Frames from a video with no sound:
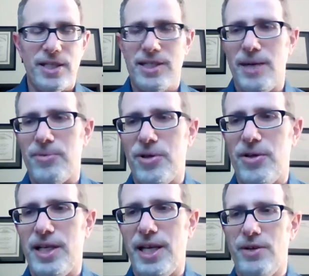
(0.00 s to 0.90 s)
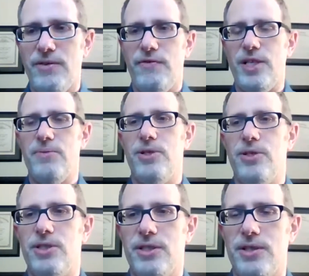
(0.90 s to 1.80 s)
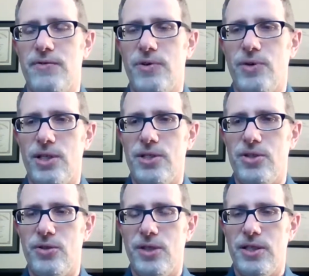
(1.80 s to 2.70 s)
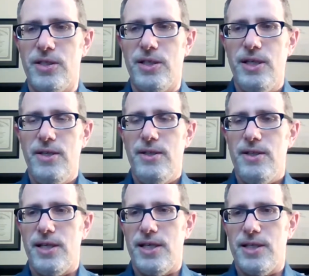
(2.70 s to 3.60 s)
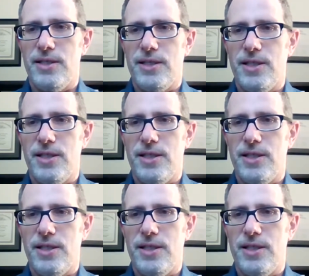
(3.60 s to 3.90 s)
a temporary account on Facebook just if you want to join. And,